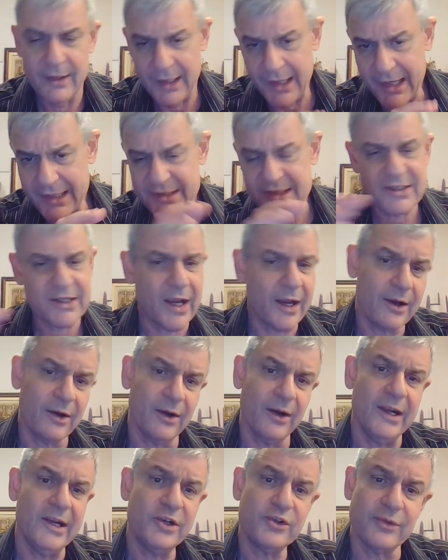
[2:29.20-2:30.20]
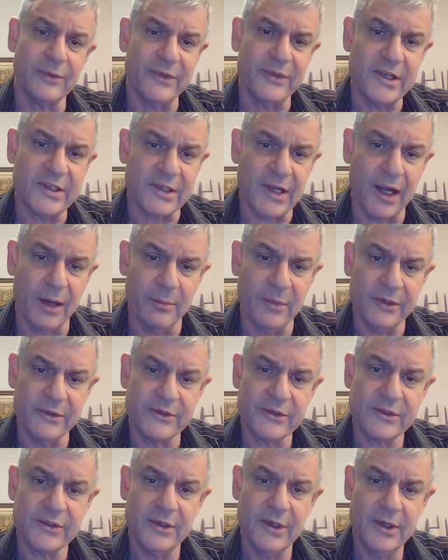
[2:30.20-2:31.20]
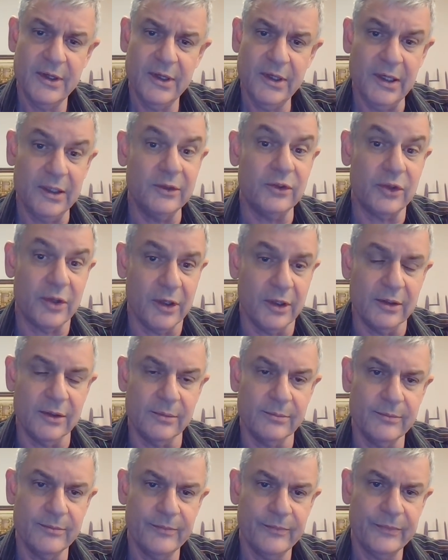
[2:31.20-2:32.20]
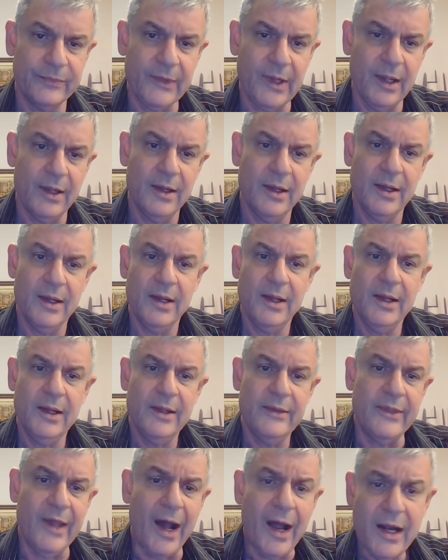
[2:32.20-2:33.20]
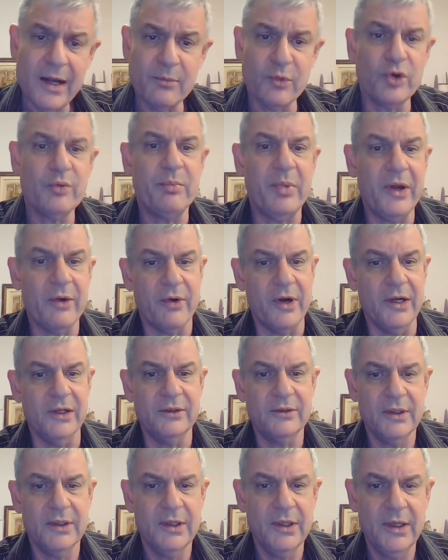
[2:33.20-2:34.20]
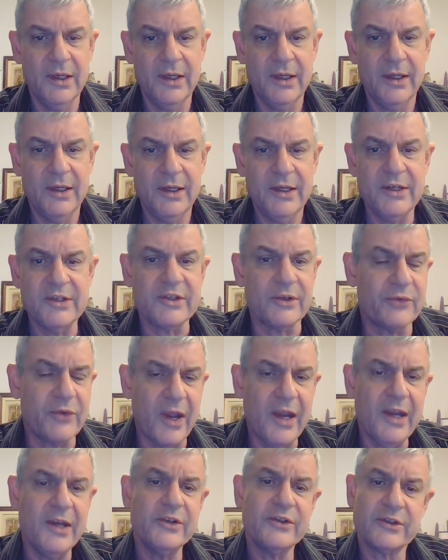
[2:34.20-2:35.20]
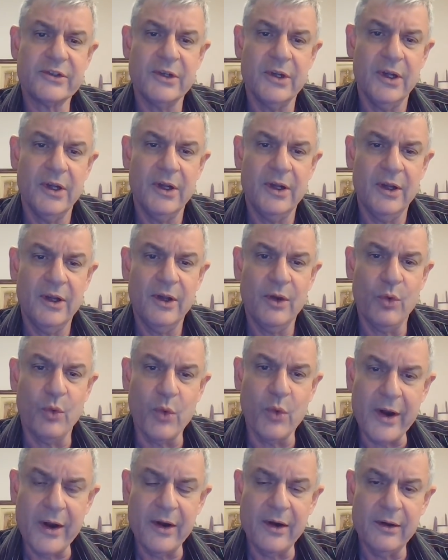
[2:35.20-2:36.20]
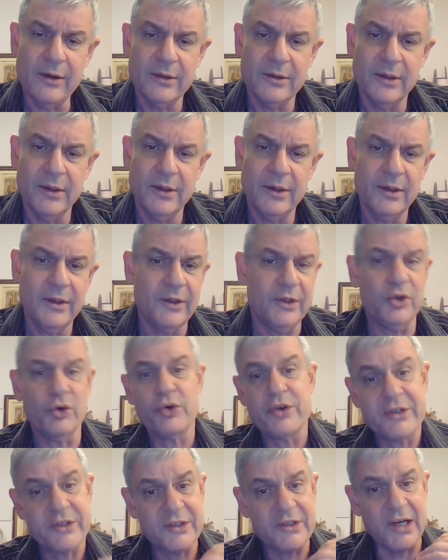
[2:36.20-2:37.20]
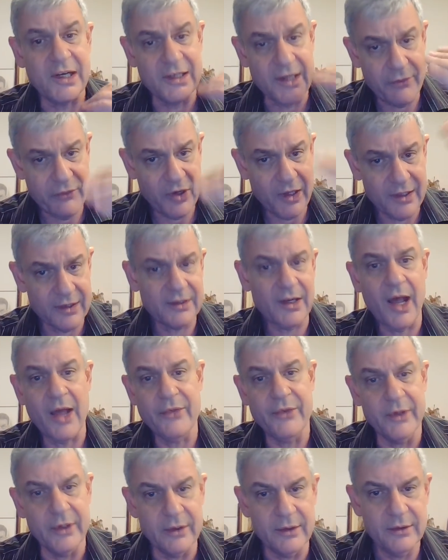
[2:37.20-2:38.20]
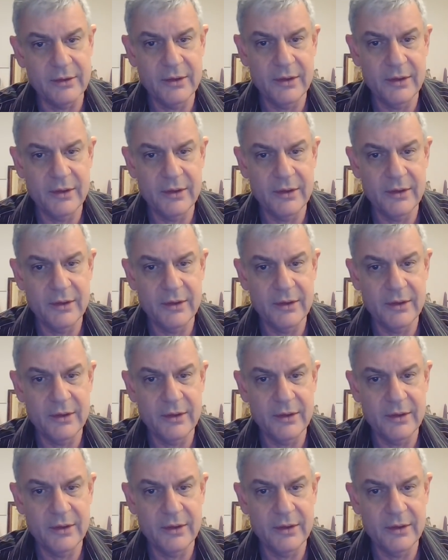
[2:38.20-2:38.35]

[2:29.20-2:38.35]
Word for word: Let's tackle each of these elements in turn. The honeymoon period is a phase where your significant other